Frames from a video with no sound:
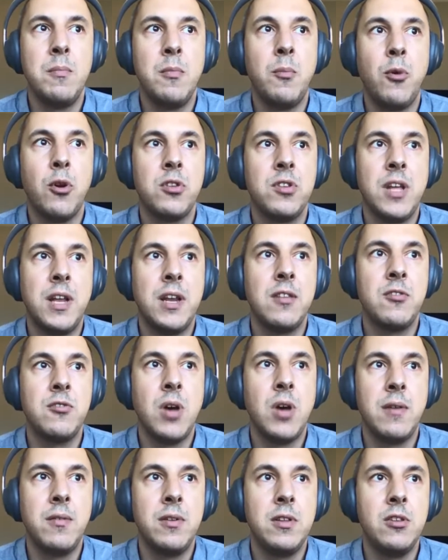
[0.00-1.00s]
more tenants
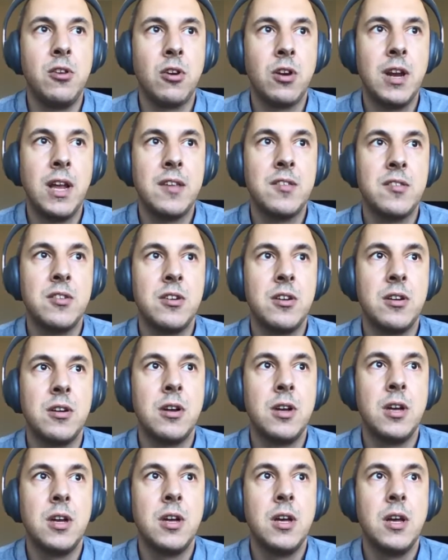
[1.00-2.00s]
you have in your cluster,